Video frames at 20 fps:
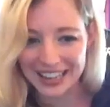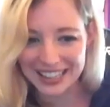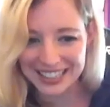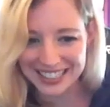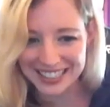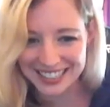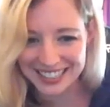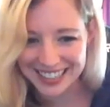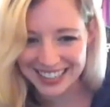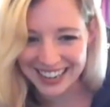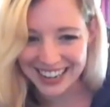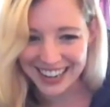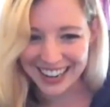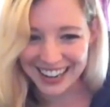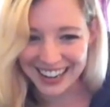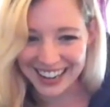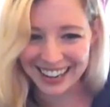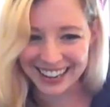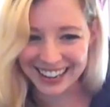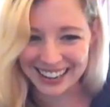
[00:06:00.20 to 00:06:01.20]
no S.
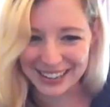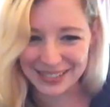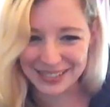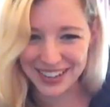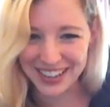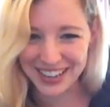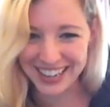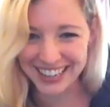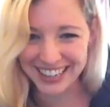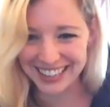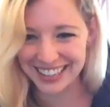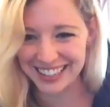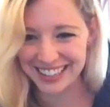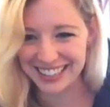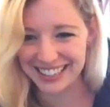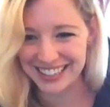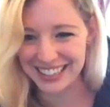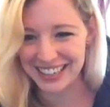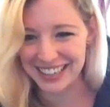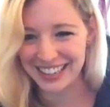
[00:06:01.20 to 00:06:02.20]

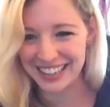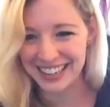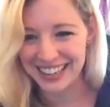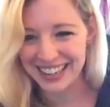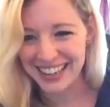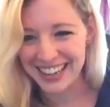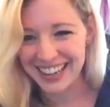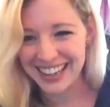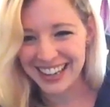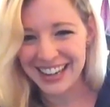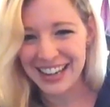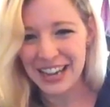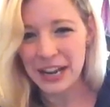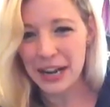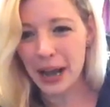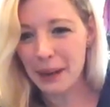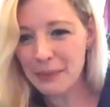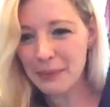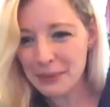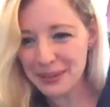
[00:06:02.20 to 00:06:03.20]
That's a
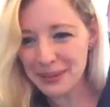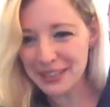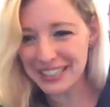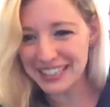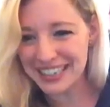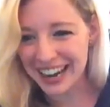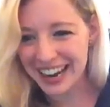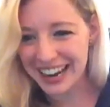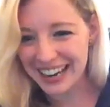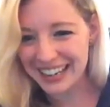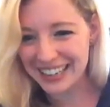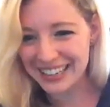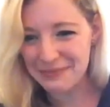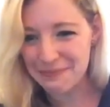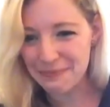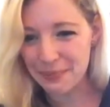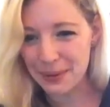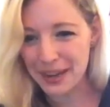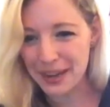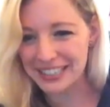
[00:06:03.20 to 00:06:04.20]
common mistake,
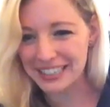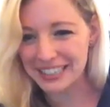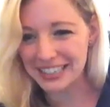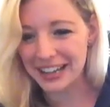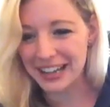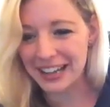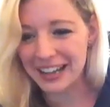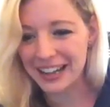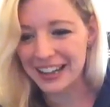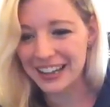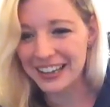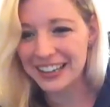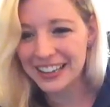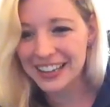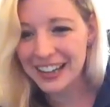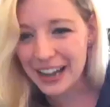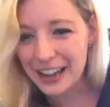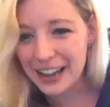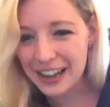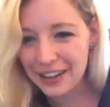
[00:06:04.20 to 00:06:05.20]
but I
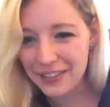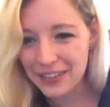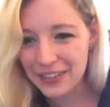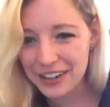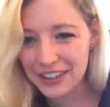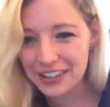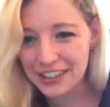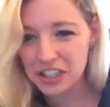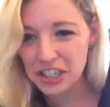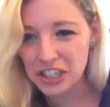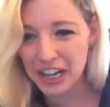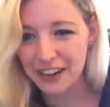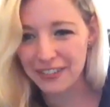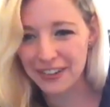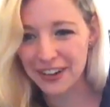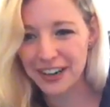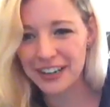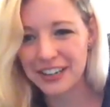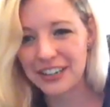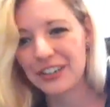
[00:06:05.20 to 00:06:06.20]
have it in the chat
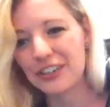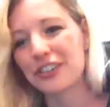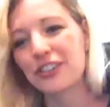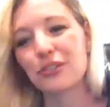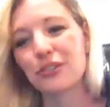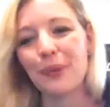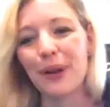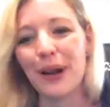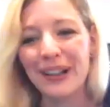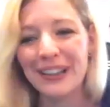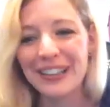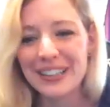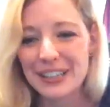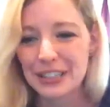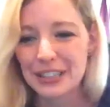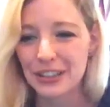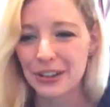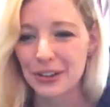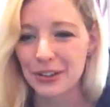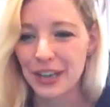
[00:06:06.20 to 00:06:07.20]
right here as well.
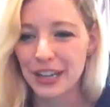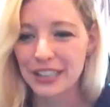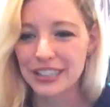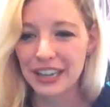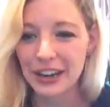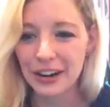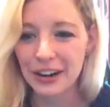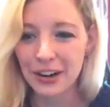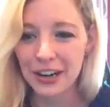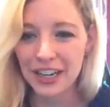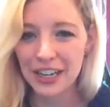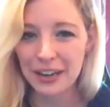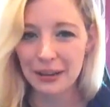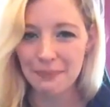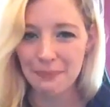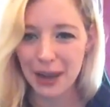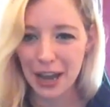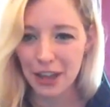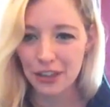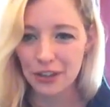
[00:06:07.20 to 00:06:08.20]
So that's Erin
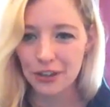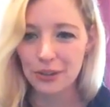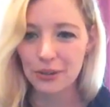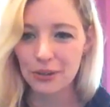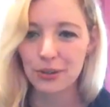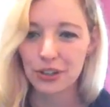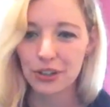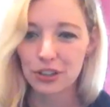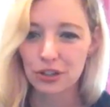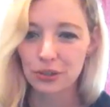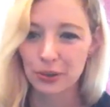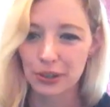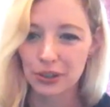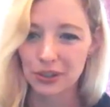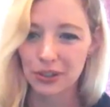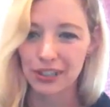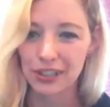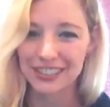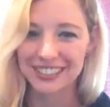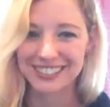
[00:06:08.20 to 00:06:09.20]
Mathew
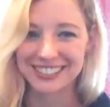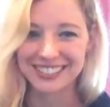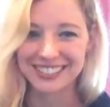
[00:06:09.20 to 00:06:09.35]
Sourcer.